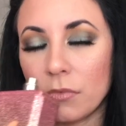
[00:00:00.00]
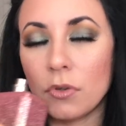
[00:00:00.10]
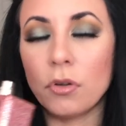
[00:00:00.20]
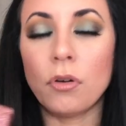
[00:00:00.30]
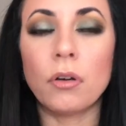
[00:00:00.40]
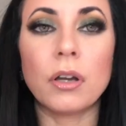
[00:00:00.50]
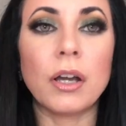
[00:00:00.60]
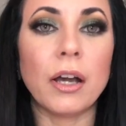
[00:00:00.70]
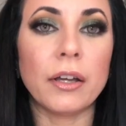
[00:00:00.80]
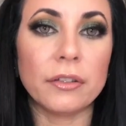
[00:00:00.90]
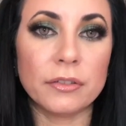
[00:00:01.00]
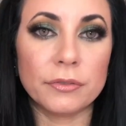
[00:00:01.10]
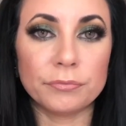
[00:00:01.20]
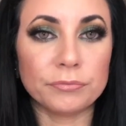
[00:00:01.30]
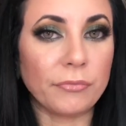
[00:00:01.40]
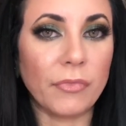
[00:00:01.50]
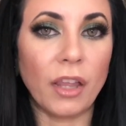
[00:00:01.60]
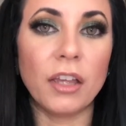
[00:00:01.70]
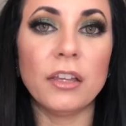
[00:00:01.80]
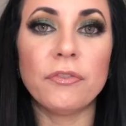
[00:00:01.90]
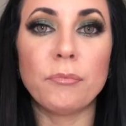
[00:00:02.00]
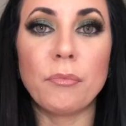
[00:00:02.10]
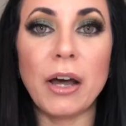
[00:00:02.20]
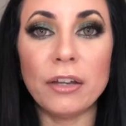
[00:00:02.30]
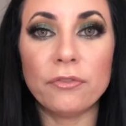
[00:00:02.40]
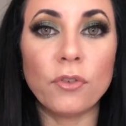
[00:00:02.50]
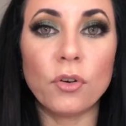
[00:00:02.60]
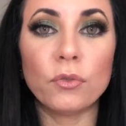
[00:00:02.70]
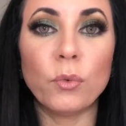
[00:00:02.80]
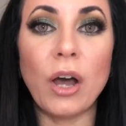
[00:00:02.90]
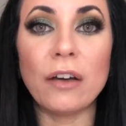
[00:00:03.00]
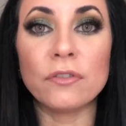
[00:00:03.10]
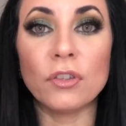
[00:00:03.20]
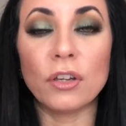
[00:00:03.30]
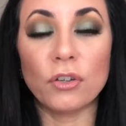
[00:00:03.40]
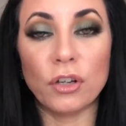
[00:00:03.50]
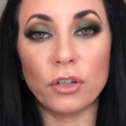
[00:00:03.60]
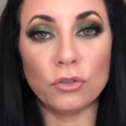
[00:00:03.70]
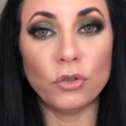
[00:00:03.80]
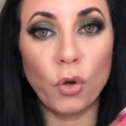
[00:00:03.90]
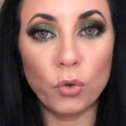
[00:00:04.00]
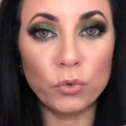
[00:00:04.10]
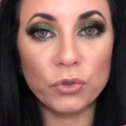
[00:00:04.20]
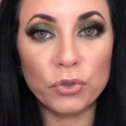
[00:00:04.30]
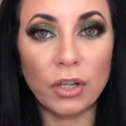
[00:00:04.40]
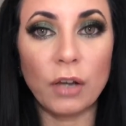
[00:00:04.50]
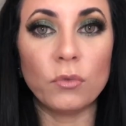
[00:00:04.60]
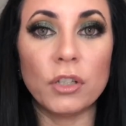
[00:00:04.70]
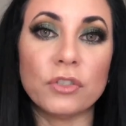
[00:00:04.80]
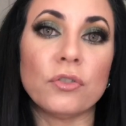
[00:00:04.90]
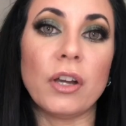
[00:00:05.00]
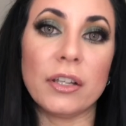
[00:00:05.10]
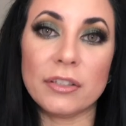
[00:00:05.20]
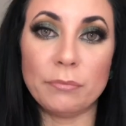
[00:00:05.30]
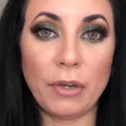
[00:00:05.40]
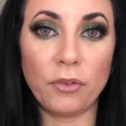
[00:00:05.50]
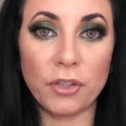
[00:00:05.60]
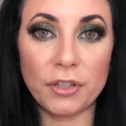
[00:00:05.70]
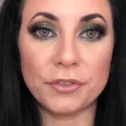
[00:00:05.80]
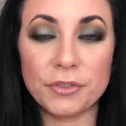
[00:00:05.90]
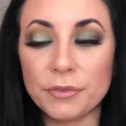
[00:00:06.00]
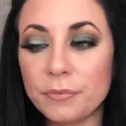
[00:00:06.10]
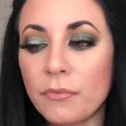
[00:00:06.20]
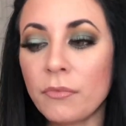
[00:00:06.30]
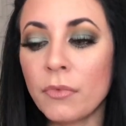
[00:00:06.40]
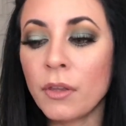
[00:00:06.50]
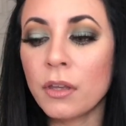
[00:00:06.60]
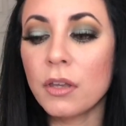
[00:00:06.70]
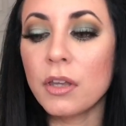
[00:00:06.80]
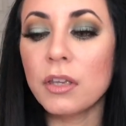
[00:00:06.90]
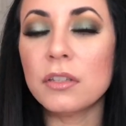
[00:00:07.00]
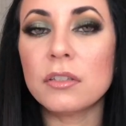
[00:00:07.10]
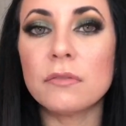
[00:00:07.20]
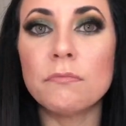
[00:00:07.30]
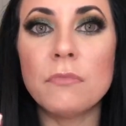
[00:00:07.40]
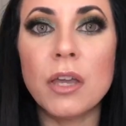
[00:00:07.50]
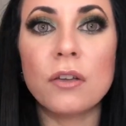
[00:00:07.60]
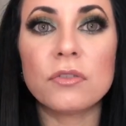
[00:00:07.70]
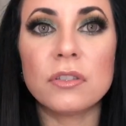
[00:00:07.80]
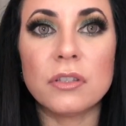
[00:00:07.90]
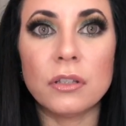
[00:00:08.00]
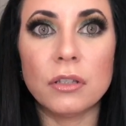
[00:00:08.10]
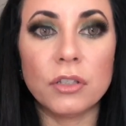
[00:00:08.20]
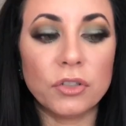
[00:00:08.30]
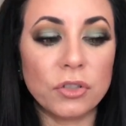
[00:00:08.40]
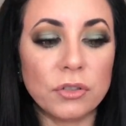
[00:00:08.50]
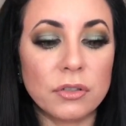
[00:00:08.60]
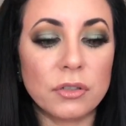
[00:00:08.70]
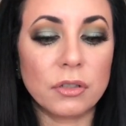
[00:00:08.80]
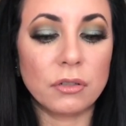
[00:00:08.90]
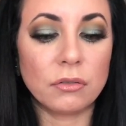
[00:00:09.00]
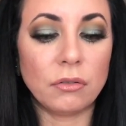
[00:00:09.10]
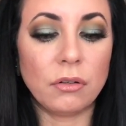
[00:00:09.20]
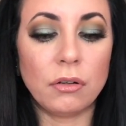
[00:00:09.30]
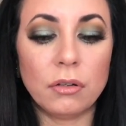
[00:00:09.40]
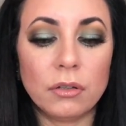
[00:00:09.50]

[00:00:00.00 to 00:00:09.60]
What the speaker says: oh guys, if my phone will have nose, I will let you guys smell these. It smells delicious. Oh.